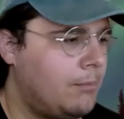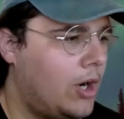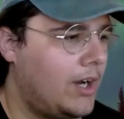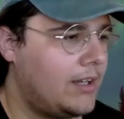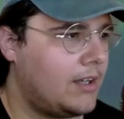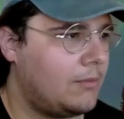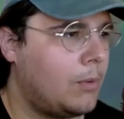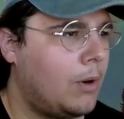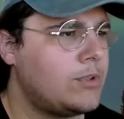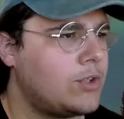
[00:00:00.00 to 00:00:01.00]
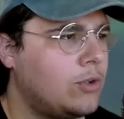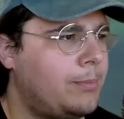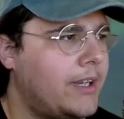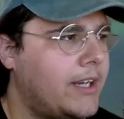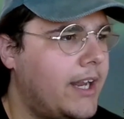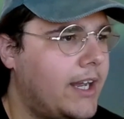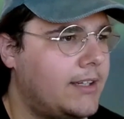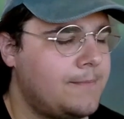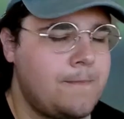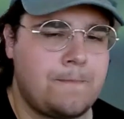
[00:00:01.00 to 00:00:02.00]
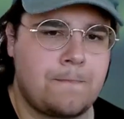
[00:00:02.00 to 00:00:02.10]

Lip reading: what was your pick again?